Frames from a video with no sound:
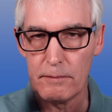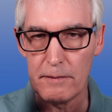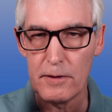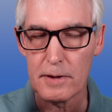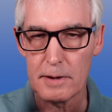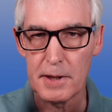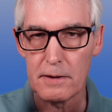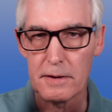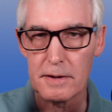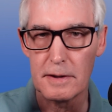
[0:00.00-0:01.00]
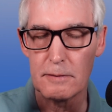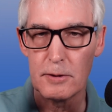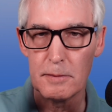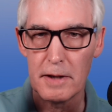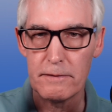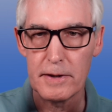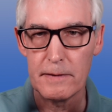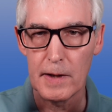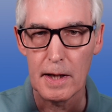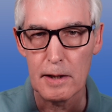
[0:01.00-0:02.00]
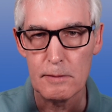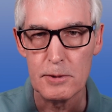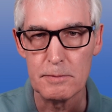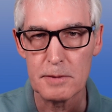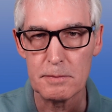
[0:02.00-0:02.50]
firstly because it's one of my favourite albums,